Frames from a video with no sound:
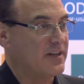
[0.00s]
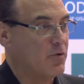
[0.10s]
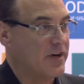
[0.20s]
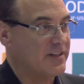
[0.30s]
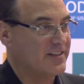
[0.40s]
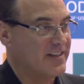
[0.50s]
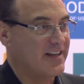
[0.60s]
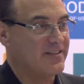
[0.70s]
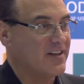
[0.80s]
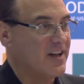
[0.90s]
They want it to
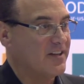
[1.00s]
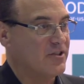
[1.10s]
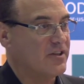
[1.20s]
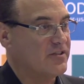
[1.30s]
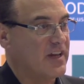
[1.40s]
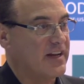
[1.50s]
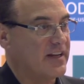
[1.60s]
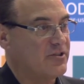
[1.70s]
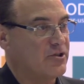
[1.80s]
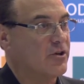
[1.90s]
taste just like
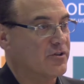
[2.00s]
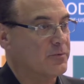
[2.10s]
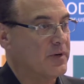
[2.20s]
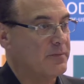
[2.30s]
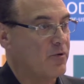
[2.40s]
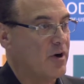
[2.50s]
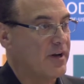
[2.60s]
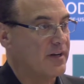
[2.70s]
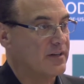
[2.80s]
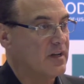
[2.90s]
a sugar sweetened product.